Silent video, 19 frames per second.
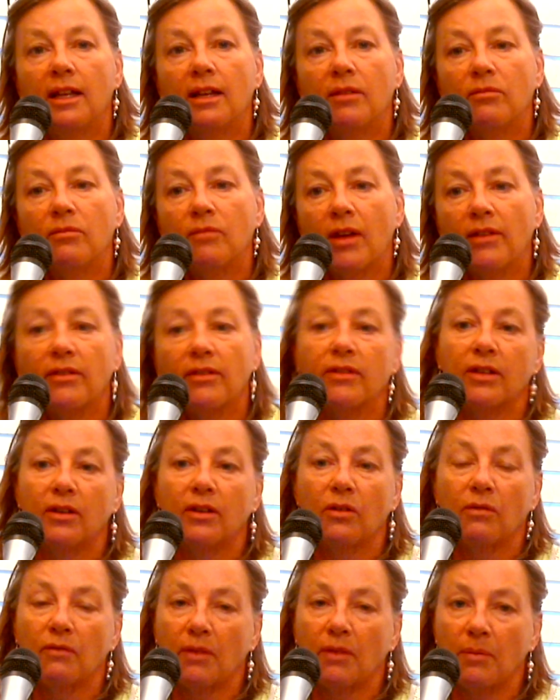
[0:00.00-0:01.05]
rather than
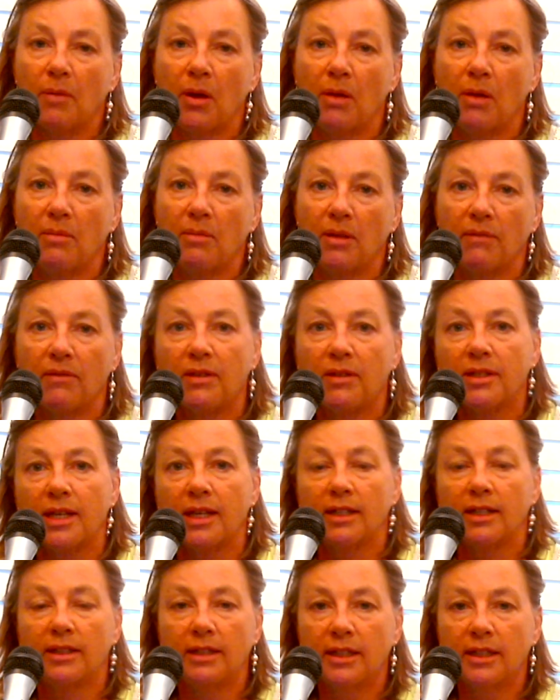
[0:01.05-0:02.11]
over the pommel of the
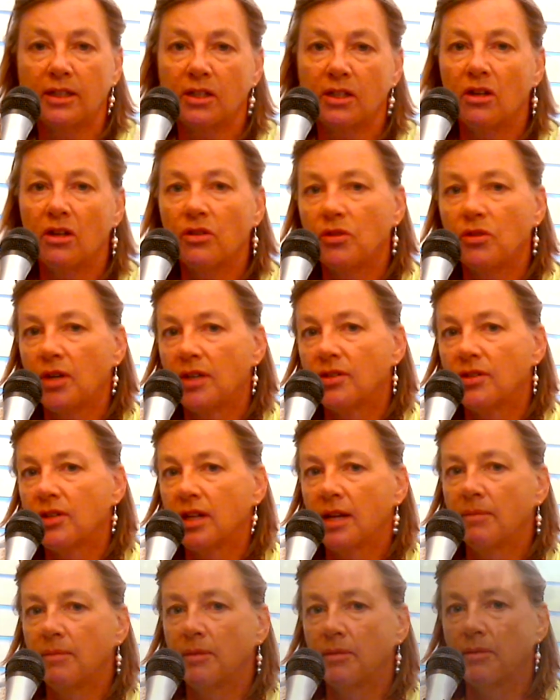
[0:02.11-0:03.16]
saddle. Let's contrast a
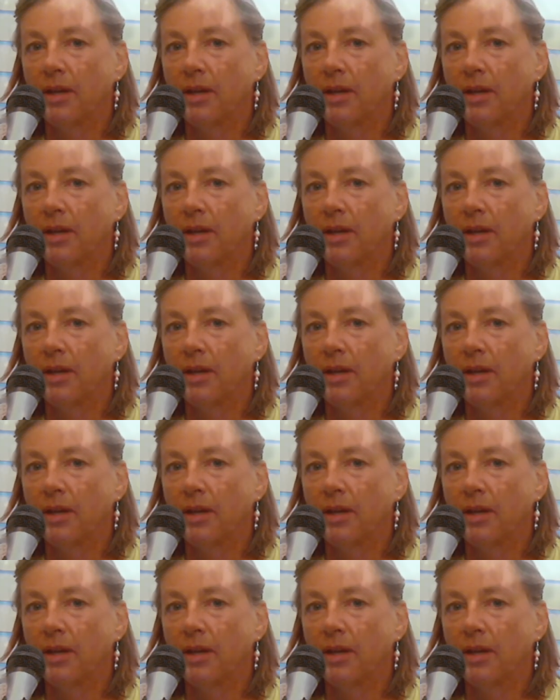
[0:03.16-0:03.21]
couple of